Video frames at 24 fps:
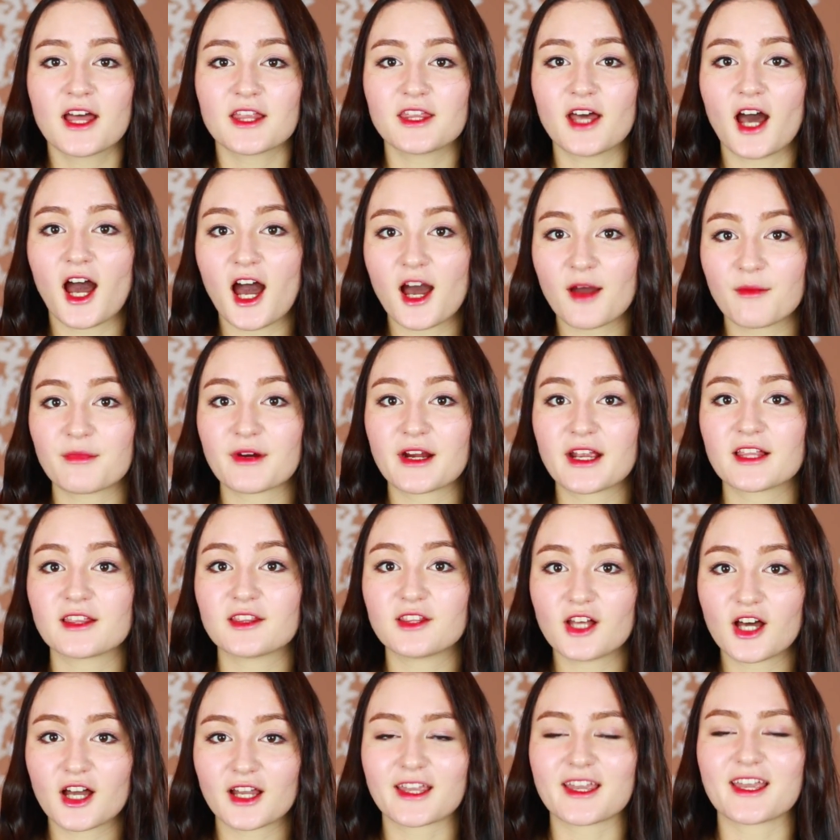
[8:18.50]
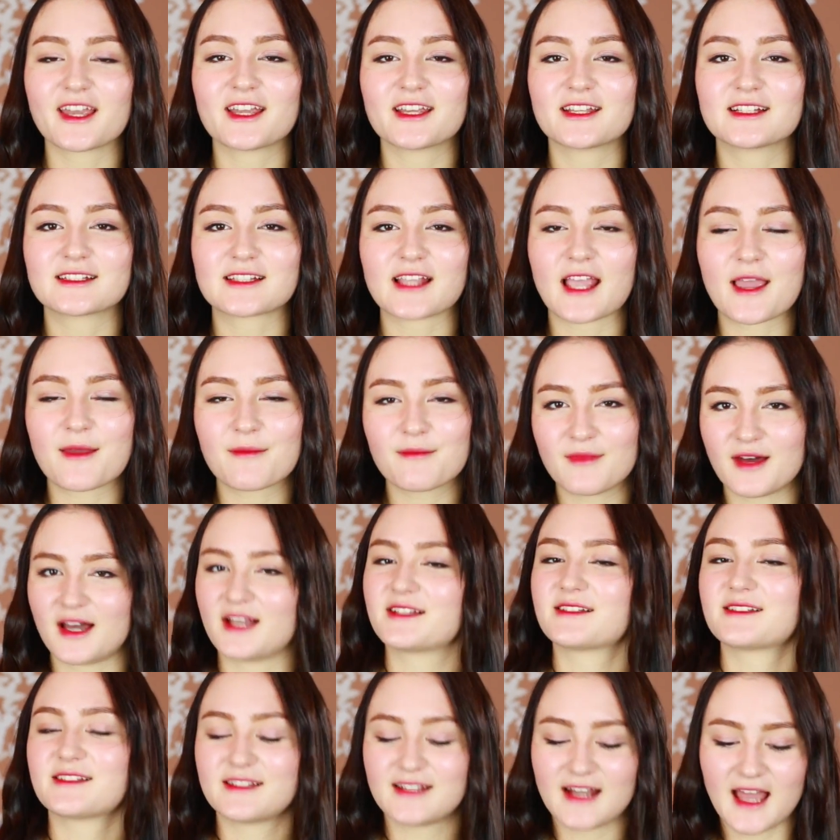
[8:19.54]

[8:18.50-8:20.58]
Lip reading: the ombre look is a must.